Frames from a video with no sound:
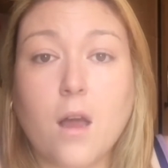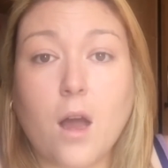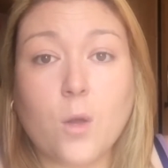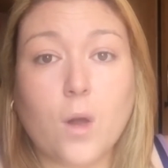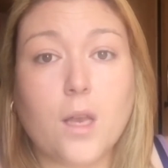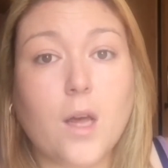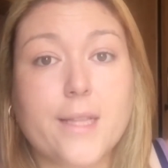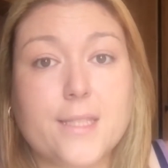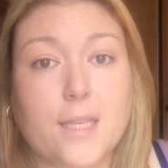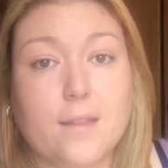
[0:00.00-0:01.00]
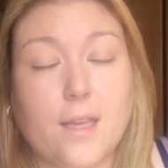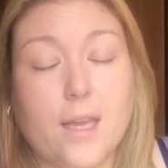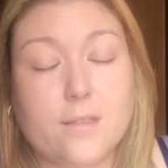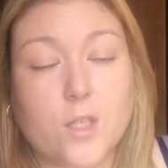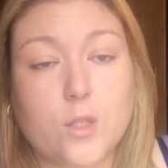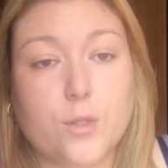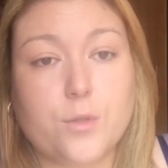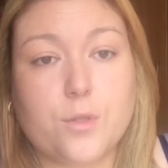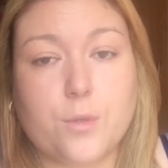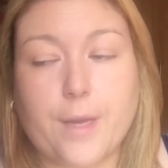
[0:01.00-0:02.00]
I quite liked it in the end. I got
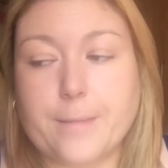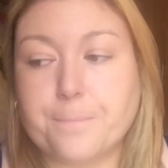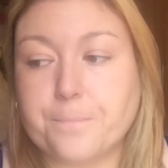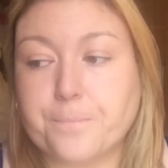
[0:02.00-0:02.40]
used to it.